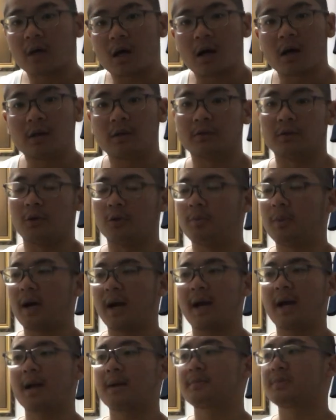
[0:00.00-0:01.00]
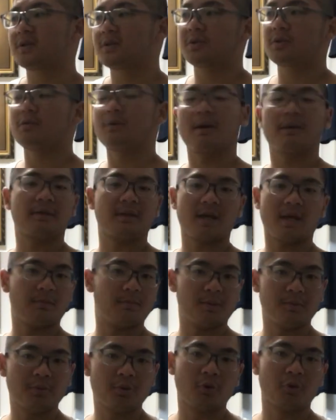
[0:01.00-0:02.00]
I don't know, perhaps throughout the
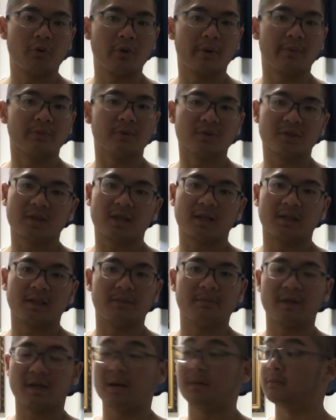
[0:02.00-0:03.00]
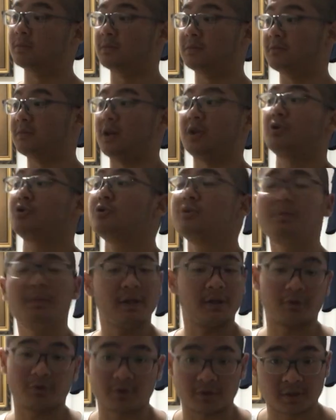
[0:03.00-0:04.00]
IB program you suddenly become
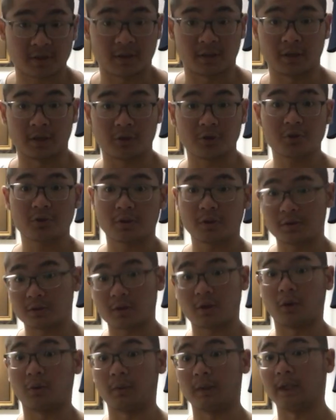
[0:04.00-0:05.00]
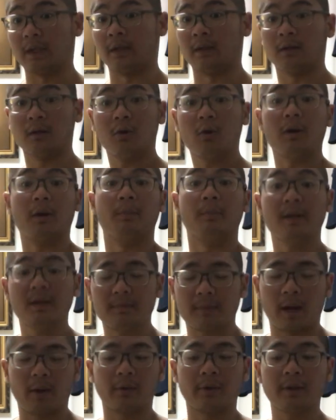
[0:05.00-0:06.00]
extremely interested in history and start reading quite a bit
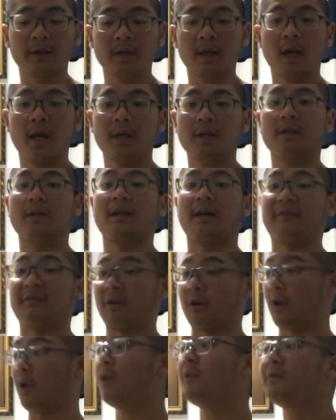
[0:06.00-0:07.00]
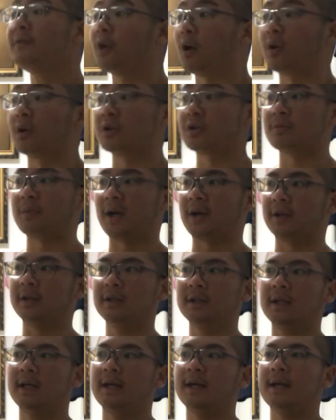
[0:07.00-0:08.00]
about it. You can have a lot of knowledge about
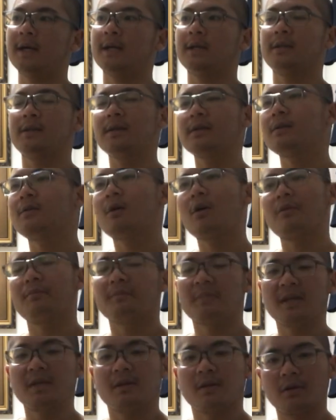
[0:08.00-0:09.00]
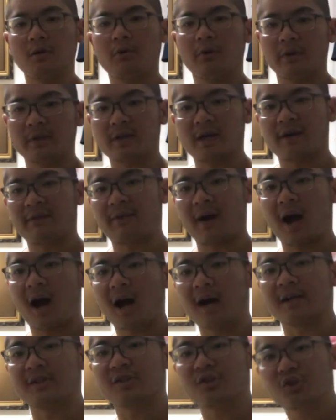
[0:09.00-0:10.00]
it. Does not mean you're going to have
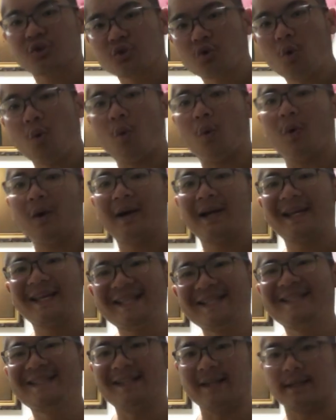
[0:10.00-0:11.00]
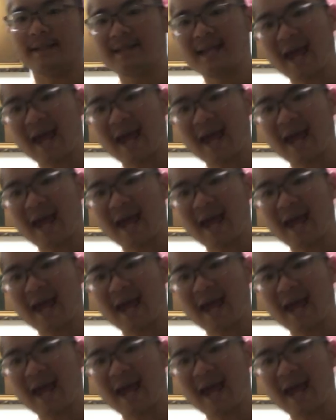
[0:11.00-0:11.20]
a high score in the